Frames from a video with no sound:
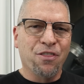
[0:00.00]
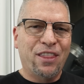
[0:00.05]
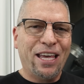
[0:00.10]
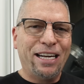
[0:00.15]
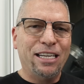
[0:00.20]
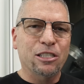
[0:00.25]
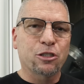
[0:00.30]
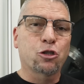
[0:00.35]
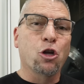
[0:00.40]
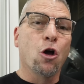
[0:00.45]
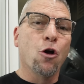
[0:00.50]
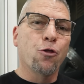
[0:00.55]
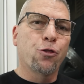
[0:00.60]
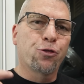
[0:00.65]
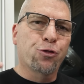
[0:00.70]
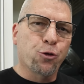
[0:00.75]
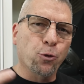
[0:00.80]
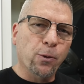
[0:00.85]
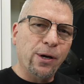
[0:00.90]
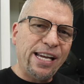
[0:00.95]
that is
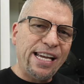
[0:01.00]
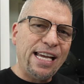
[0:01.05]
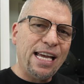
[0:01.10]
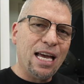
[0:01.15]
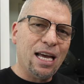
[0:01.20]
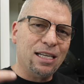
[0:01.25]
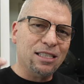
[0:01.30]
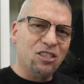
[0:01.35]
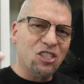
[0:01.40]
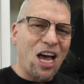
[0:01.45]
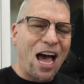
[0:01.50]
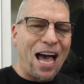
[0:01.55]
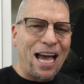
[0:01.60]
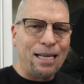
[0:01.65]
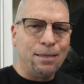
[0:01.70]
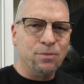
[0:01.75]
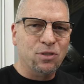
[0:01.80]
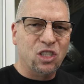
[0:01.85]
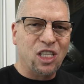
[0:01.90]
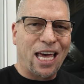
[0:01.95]
three
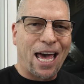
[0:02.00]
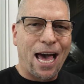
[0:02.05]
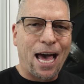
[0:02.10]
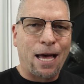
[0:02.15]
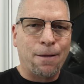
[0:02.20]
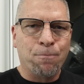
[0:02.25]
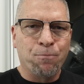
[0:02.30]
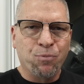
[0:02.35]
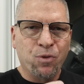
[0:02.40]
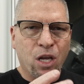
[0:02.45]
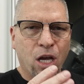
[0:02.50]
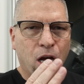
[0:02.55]
times that